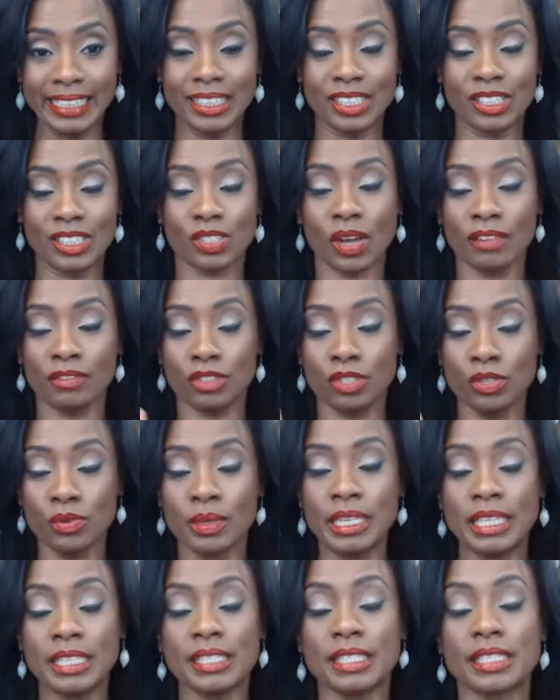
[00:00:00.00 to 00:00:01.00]
So I have two
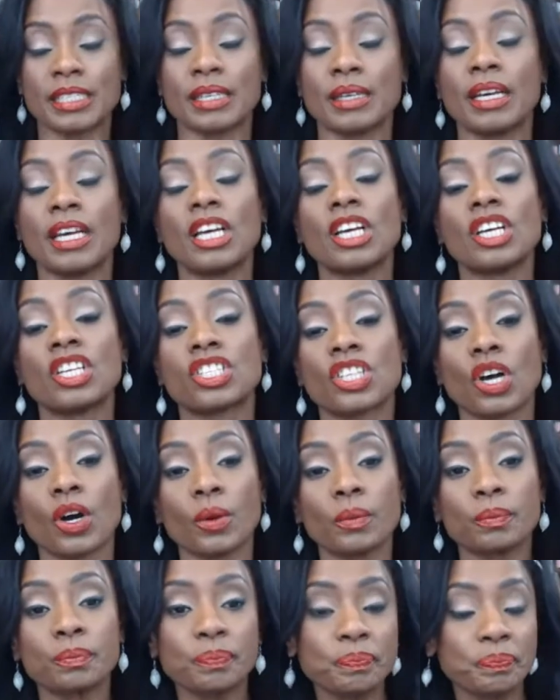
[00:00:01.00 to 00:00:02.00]
E's.
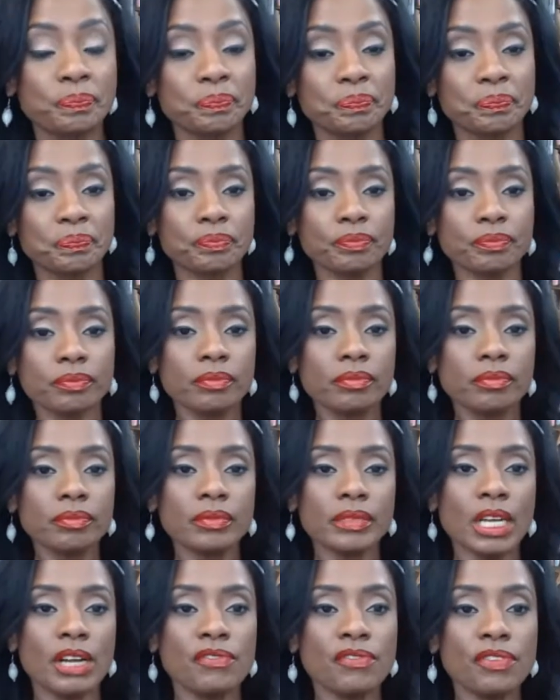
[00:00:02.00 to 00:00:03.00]
So
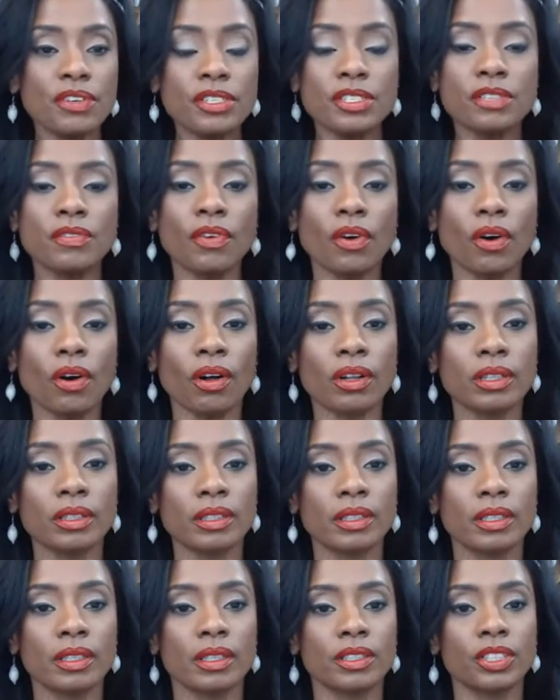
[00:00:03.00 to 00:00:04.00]
first of
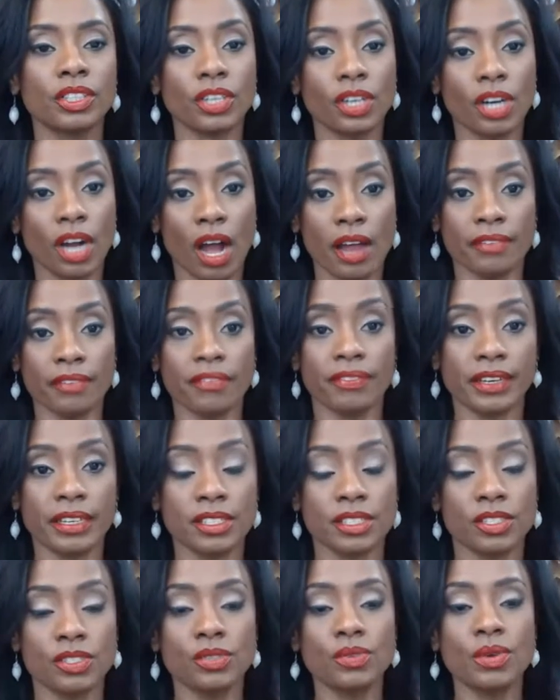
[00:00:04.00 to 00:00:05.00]
all, your
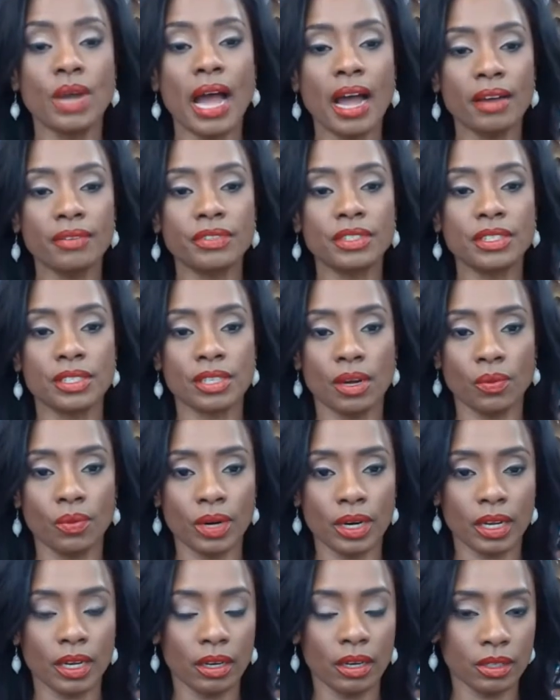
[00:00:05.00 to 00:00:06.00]
confidence. You have to start
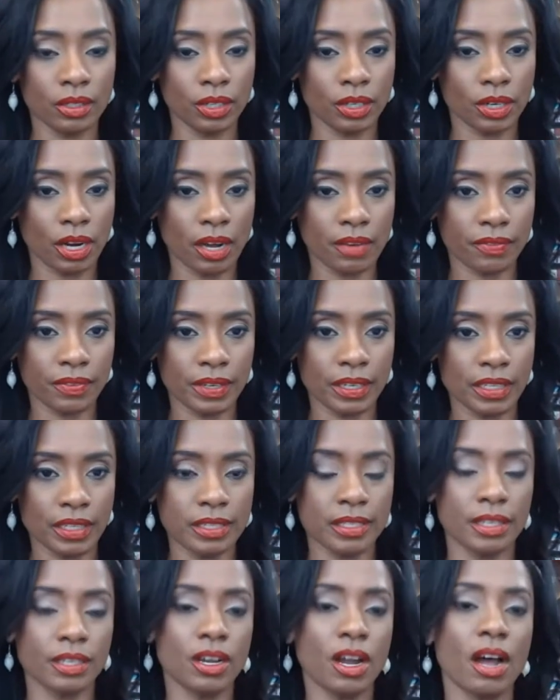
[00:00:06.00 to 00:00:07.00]
working on your
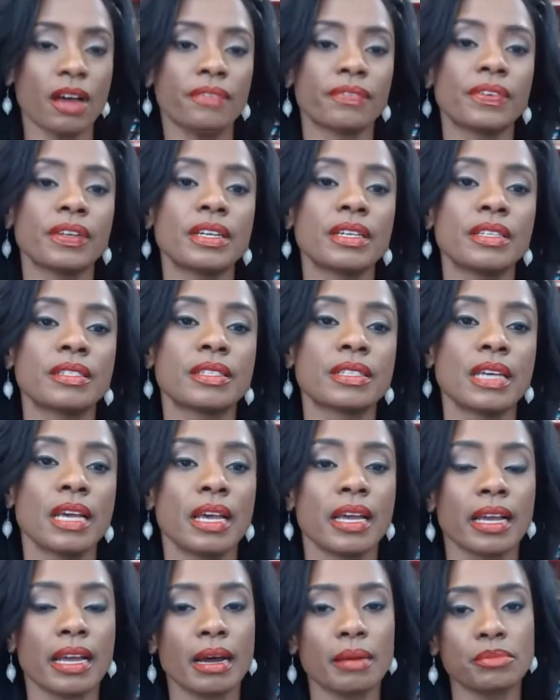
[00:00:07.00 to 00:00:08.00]
confidence. And confidence
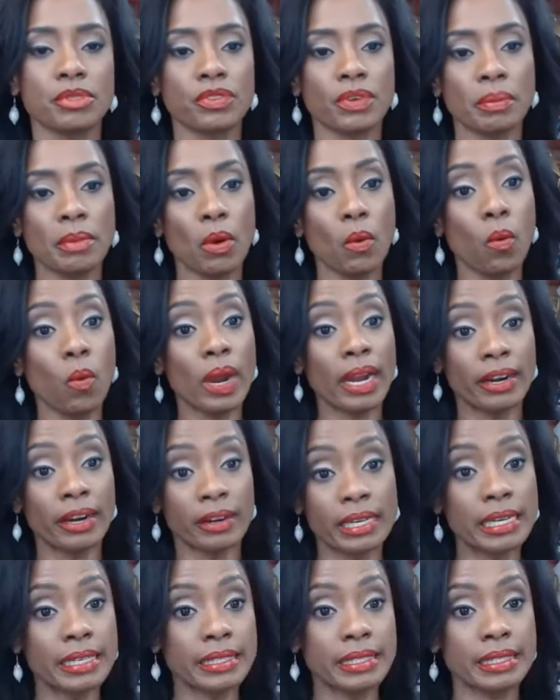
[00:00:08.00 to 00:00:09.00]
comes from
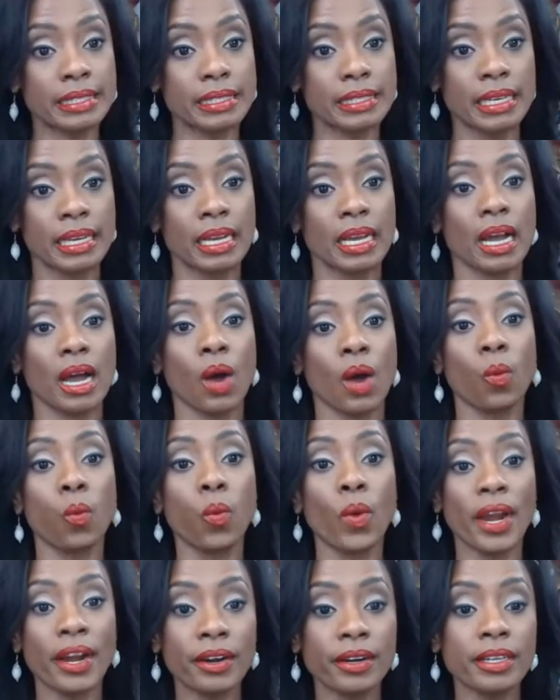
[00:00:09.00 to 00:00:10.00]
awareness of
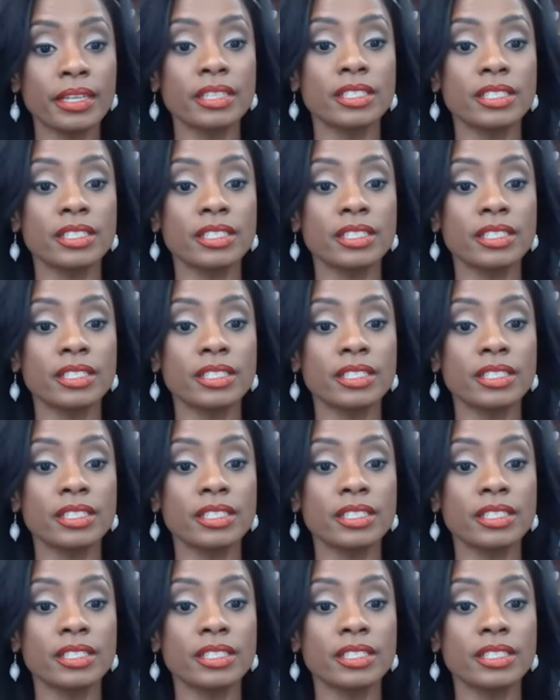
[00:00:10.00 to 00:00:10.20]
where